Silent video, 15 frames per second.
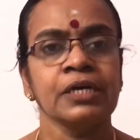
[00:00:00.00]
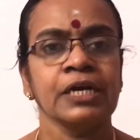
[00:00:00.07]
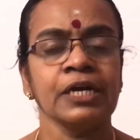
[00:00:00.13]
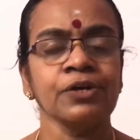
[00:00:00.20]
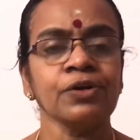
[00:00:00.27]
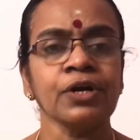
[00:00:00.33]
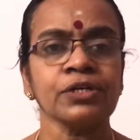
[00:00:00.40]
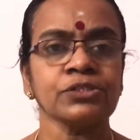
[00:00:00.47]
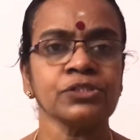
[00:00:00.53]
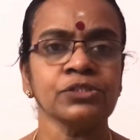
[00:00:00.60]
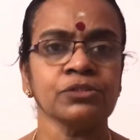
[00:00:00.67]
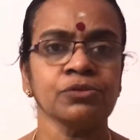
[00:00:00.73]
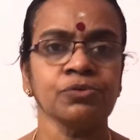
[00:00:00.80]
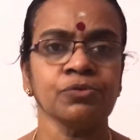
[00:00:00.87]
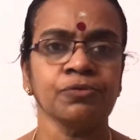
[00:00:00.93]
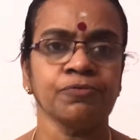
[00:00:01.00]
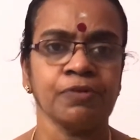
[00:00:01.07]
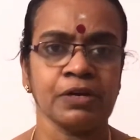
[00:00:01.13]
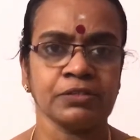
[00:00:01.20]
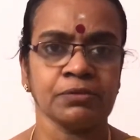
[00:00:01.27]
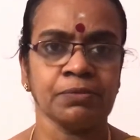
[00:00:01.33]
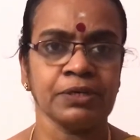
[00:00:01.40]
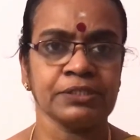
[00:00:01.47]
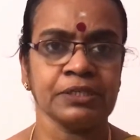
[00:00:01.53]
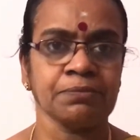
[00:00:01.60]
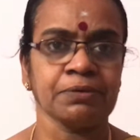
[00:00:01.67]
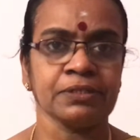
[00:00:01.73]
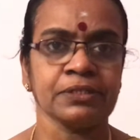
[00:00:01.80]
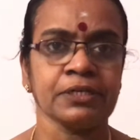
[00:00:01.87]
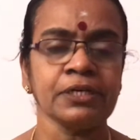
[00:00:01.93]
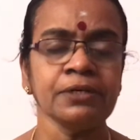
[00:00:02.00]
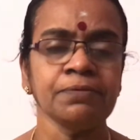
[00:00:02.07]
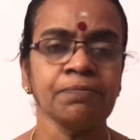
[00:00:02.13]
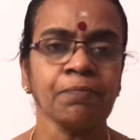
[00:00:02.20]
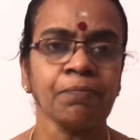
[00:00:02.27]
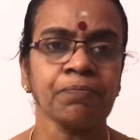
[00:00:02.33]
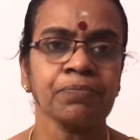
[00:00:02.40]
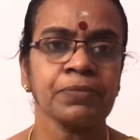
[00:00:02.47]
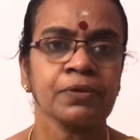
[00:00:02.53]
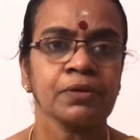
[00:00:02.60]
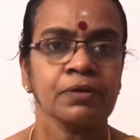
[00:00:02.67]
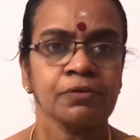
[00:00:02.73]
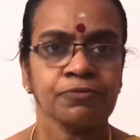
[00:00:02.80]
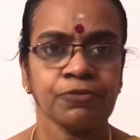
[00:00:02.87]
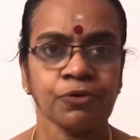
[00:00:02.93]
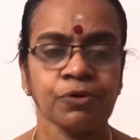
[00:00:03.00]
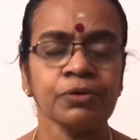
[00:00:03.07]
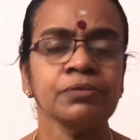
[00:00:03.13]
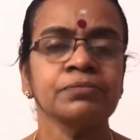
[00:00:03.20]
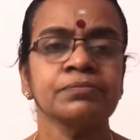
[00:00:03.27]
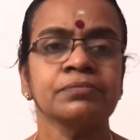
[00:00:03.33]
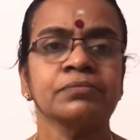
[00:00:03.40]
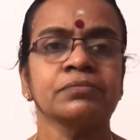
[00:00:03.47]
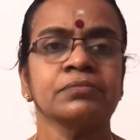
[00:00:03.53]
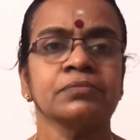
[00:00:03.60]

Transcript: introduction to flexibility method for